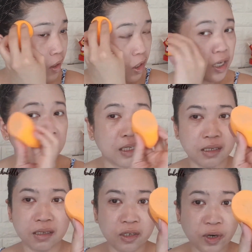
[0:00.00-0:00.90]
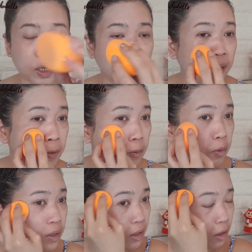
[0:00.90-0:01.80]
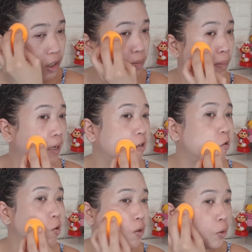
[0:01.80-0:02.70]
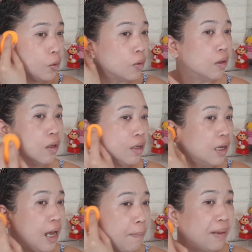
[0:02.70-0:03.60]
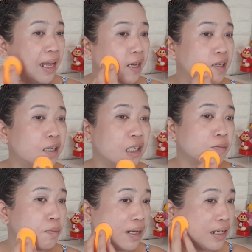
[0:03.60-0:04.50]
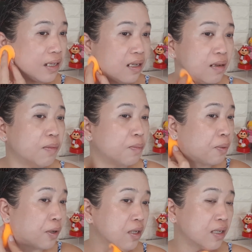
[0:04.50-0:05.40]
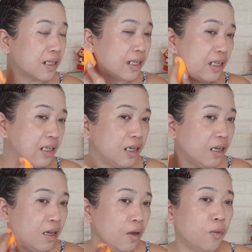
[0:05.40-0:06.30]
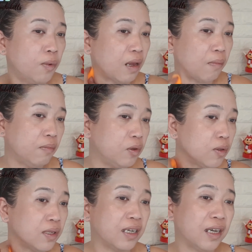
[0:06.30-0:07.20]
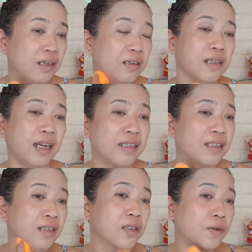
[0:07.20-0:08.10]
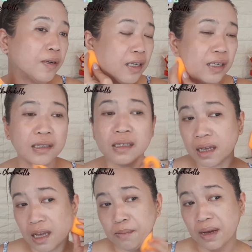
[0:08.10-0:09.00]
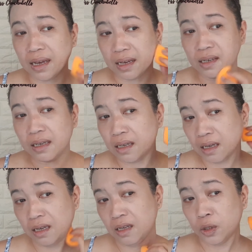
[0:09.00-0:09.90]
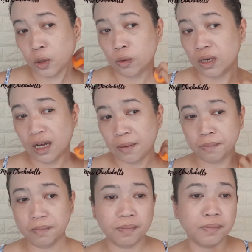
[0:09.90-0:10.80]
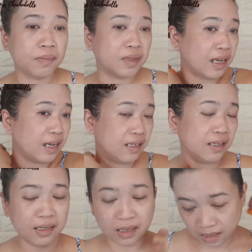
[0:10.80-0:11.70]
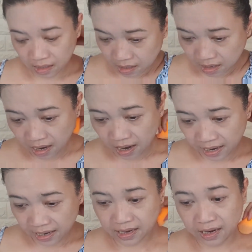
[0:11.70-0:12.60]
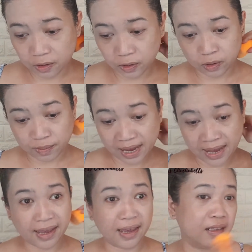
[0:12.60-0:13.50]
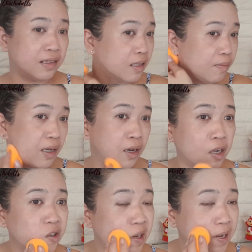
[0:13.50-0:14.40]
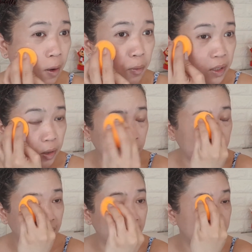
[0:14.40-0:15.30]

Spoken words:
can straight away use your sponge to apply this, but personally when I'm using like sunscreen and my tone up things, I like to use my hands, because then I would know that